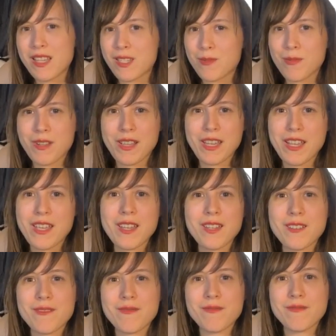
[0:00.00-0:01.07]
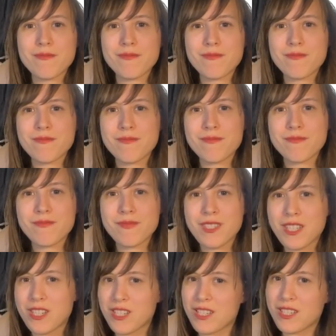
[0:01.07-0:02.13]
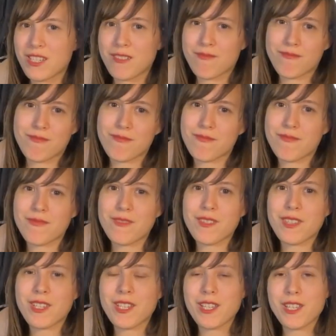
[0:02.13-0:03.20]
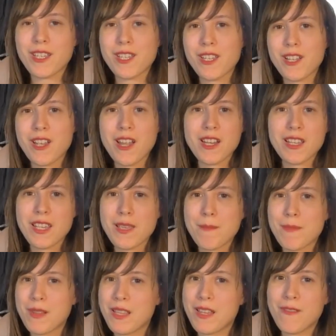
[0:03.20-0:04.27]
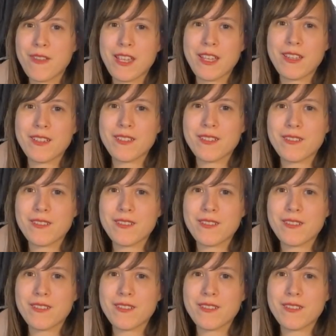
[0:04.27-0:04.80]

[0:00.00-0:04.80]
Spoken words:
that's really it. Just gotta keep believing.